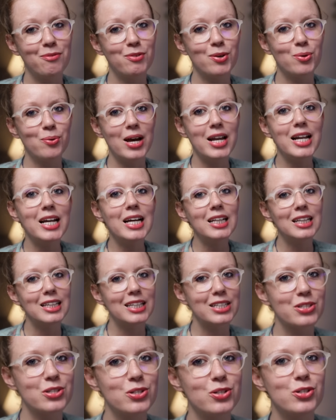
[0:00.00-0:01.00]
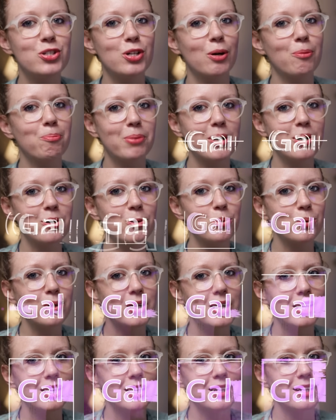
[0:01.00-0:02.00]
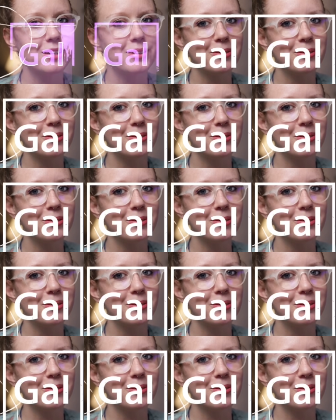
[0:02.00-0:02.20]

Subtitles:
If you're ready, let's jump on in.